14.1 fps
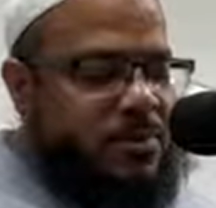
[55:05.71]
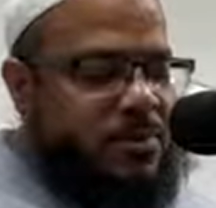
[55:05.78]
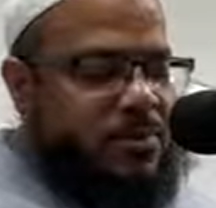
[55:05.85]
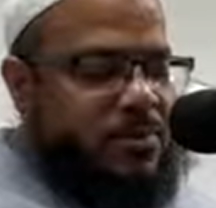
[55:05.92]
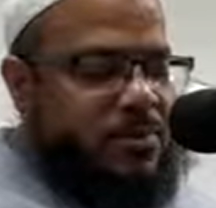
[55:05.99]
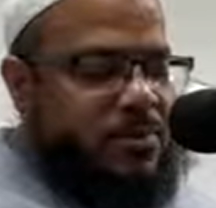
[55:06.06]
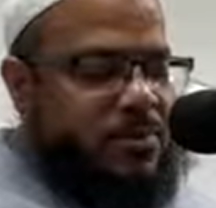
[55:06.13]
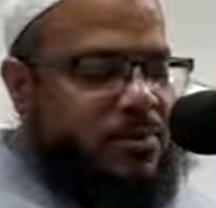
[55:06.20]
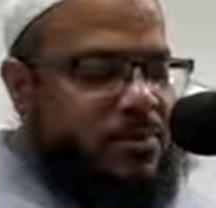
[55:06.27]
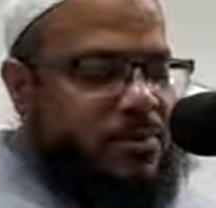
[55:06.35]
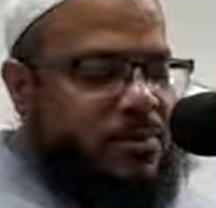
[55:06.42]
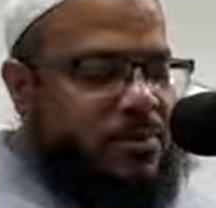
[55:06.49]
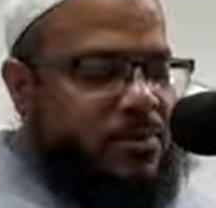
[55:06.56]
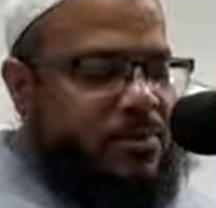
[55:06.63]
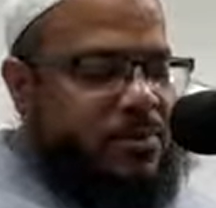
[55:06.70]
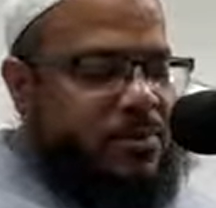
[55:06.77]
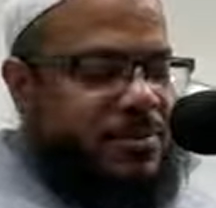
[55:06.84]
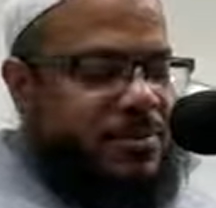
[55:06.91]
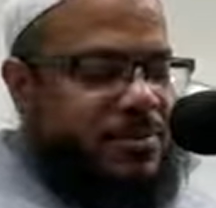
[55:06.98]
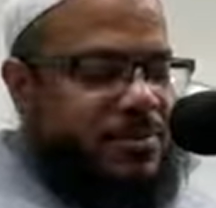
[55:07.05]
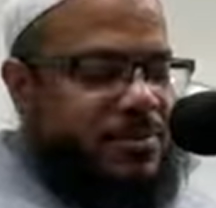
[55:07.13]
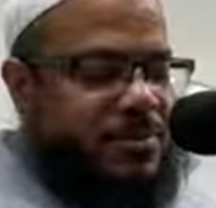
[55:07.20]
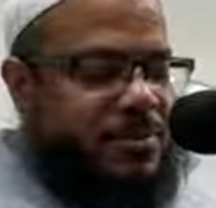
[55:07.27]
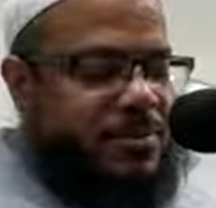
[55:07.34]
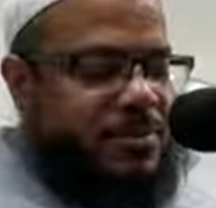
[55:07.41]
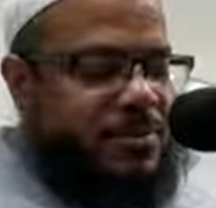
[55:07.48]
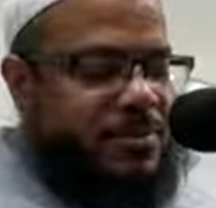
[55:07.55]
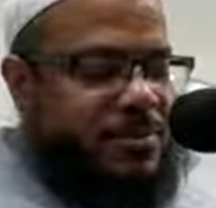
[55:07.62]

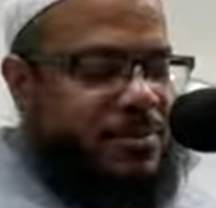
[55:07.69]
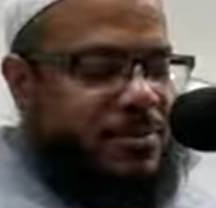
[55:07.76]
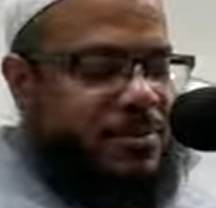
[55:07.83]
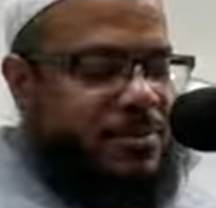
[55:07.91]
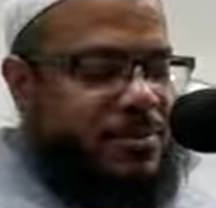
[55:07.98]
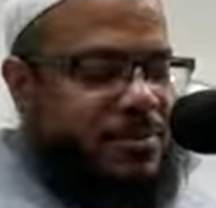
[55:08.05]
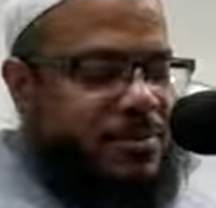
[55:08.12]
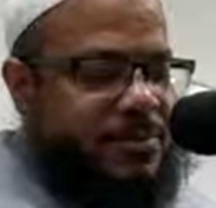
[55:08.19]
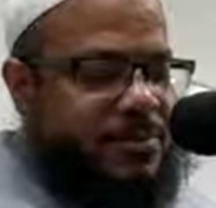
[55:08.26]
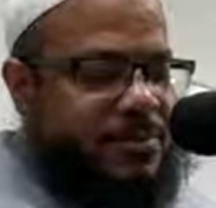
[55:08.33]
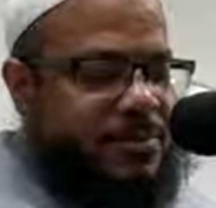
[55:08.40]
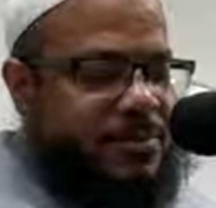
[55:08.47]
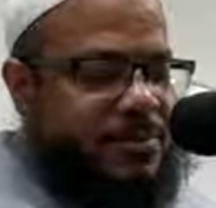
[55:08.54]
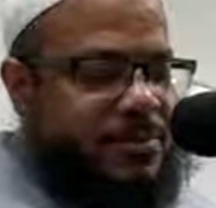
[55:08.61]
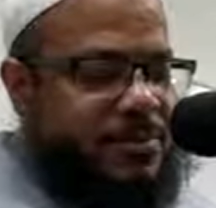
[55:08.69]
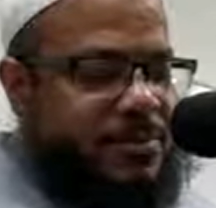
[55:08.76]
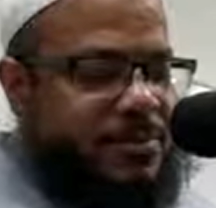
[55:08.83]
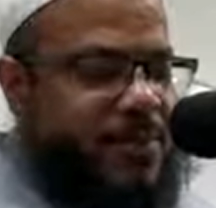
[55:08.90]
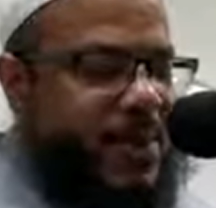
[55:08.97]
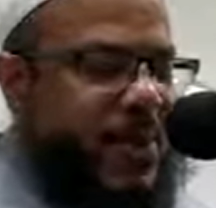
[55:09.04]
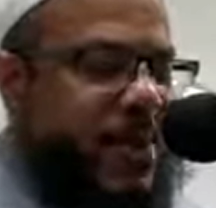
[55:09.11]
Nobody speaks.